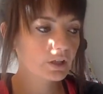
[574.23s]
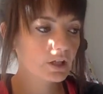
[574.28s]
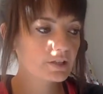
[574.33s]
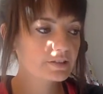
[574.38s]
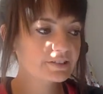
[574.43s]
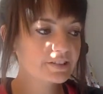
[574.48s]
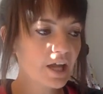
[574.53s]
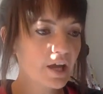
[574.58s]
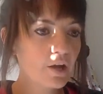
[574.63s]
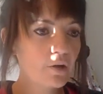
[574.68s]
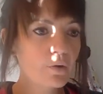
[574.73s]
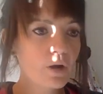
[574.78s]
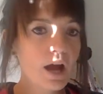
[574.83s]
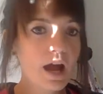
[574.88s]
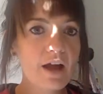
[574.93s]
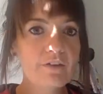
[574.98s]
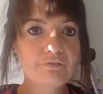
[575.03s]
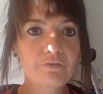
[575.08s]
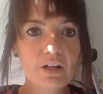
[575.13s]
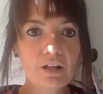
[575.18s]
So
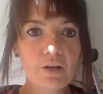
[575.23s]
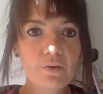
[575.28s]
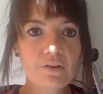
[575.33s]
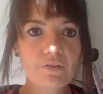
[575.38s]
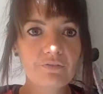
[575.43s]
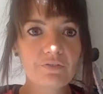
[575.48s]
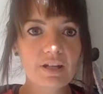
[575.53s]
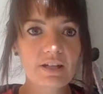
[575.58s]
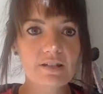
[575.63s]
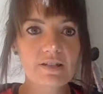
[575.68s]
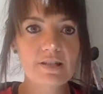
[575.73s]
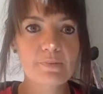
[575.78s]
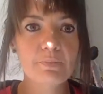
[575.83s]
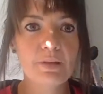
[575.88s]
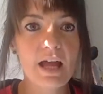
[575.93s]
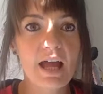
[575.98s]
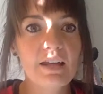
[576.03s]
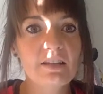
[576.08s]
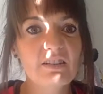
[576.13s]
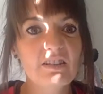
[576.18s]
I follow the fitness
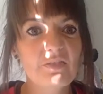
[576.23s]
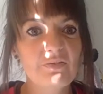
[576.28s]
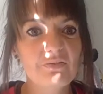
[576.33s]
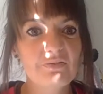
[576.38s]
plan.